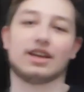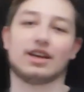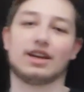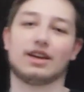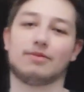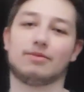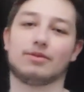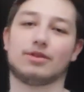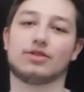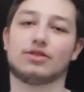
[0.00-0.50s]

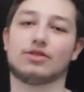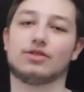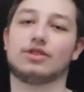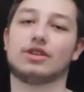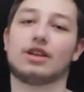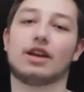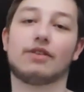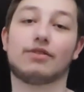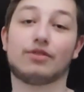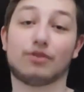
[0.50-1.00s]
uh, because
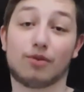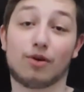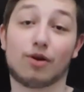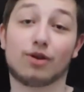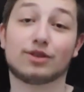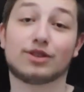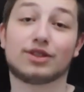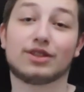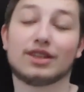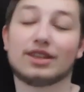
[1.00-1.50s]
if you're
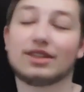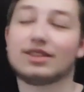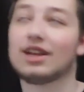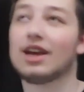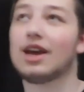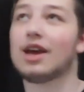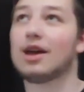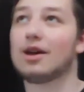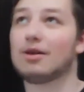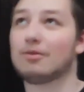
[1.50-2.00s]
watching this,
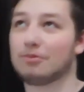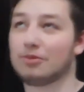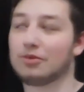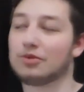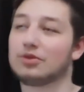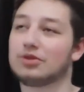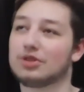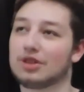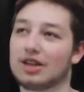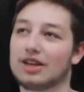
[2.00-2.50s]

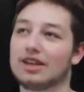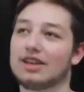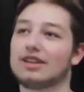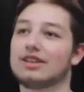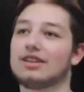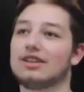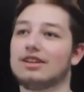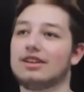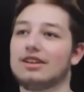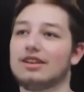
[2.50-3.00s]
most
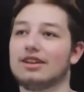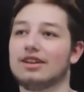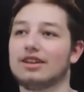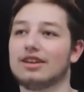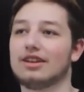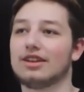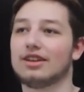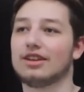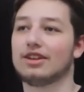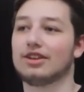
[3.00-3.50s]
likely
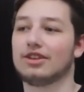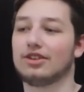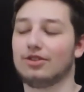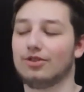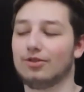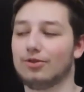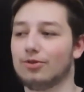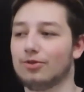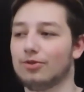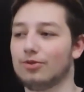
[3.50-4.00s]

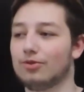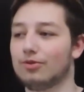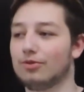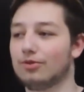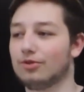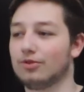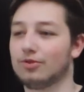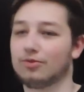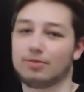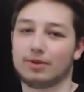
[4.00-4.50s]
you
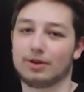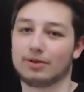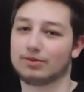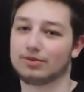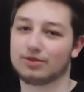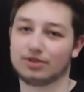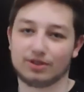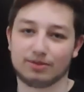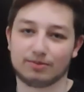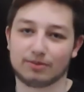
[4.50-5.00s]
you'll be able
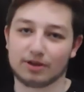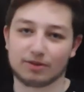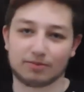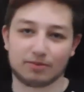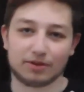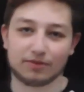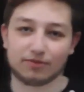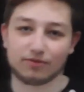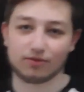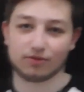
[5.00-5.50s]
to email
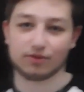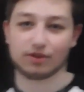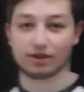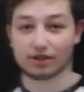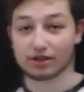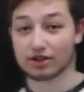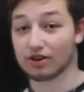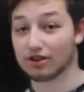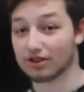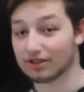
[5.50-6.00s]
me through the
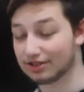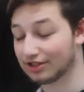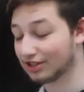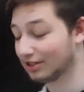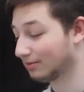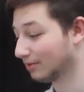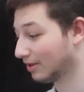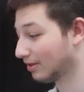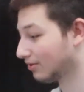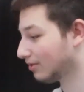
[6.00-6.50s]
college
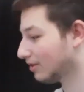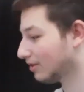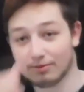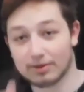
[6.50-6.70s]
email.